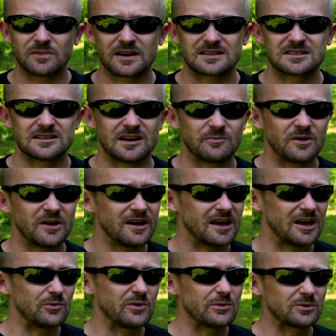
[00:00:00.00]
by step,
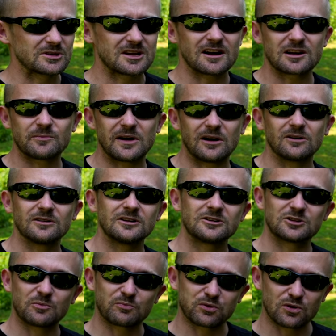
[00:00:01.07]
and we will talk about
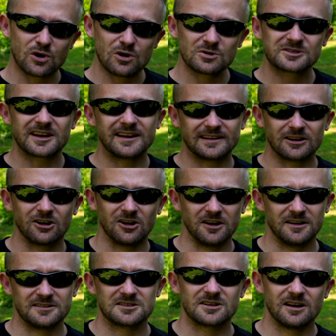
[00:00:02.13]
the pros and
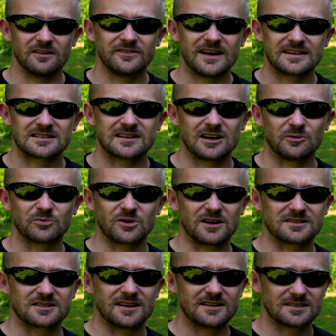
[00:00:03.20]
cons of that setup
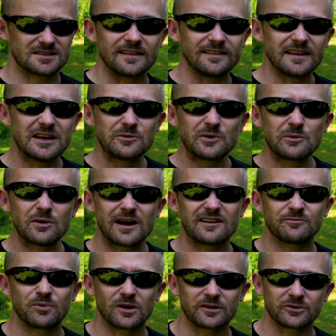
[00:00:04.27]
process. Then we will
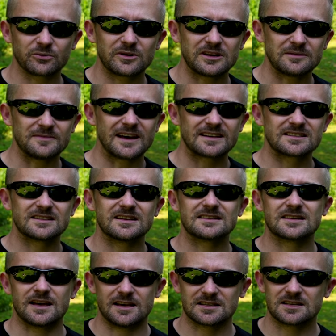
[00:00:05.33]
have part 3. That is the
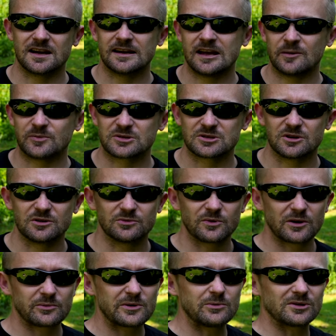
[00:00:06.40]
test night episode
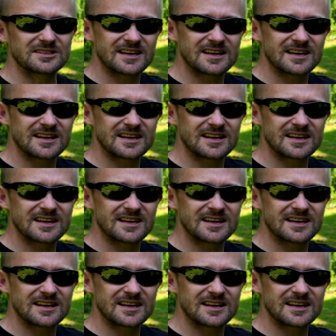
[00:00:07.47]
where we will